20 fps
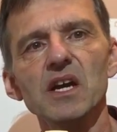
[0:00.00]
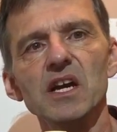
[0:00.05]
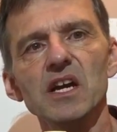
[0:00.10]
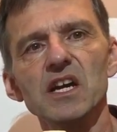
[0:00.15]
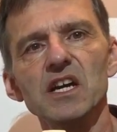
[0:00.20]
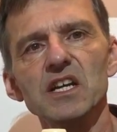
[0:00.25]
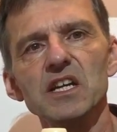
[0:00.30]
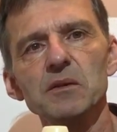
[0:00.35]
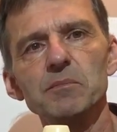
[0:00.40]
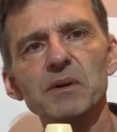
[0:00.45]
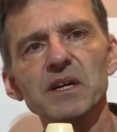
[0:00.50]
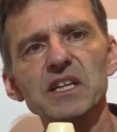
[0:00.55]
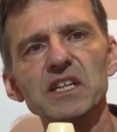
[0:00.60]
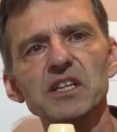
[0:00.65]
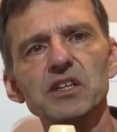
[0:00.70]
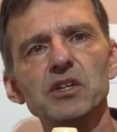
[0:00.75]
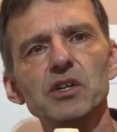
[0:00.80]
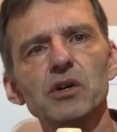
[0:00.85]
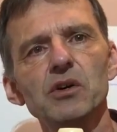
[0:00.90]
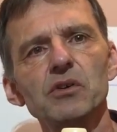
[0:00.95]

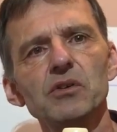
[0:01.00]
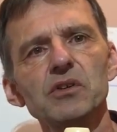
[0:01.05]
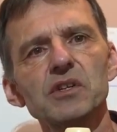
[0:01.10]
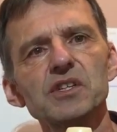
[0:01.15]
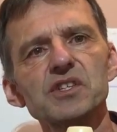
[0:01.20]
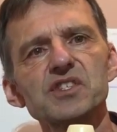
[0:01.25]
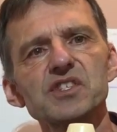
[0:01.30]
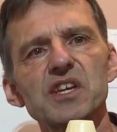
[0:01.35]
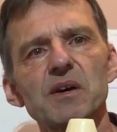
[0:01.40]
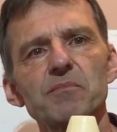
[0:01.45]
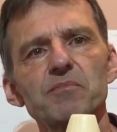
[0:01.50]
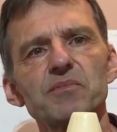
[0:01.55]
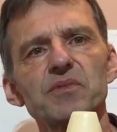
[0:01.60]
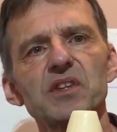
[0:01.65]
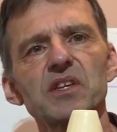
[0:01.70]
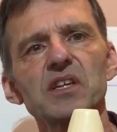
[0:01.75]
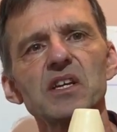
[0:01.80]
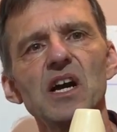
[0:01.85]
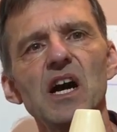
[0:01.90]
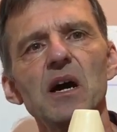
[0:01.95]
Anybody notice
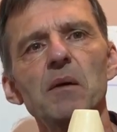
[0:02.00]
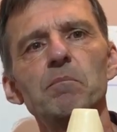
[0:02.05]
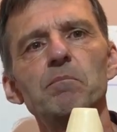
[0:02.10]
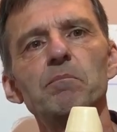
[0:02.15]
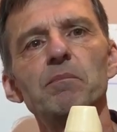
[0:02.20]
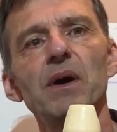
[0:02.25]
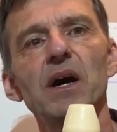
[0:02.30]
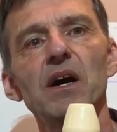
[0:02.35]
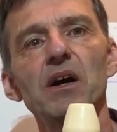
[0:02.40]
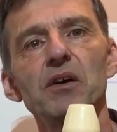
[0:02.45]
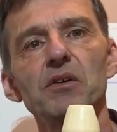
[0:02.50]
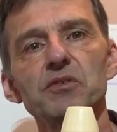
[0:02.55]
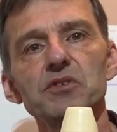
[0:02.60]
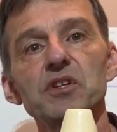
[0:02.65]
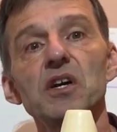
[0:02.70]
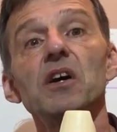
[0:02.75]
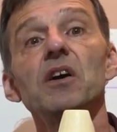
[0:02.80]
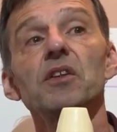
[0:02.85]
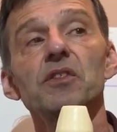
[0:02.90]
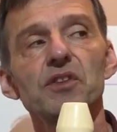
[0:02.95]
something about
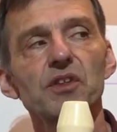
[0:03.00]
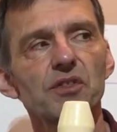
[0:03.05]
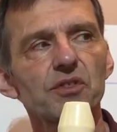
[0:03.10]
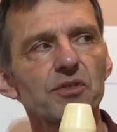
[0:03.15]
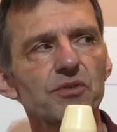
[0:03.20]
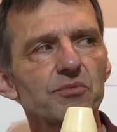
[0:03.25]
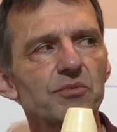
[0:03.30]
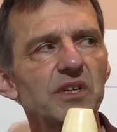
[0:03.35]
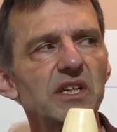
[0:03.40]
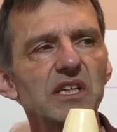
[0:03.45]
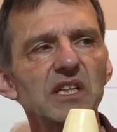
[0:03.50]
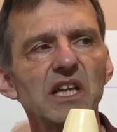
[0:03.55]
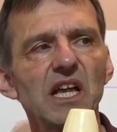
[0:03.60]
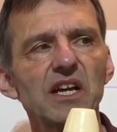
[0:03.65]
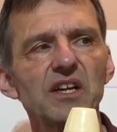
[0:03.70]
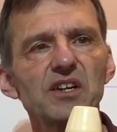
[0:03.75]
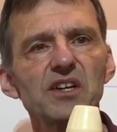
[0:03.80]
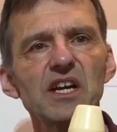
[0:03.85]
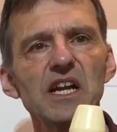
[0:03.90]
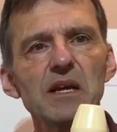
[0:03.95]
the
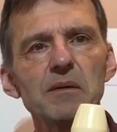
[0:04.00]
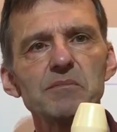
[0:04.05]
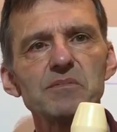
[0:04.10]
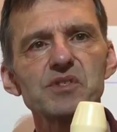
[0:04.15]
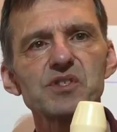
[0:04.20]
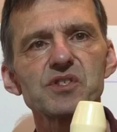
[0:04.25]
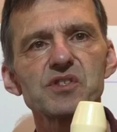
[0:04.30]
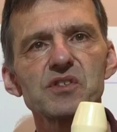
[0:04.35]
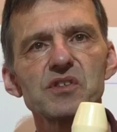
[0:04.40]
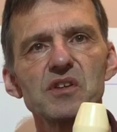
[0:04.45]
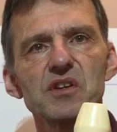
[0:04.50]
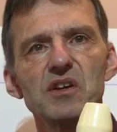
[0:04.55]
three-letter names?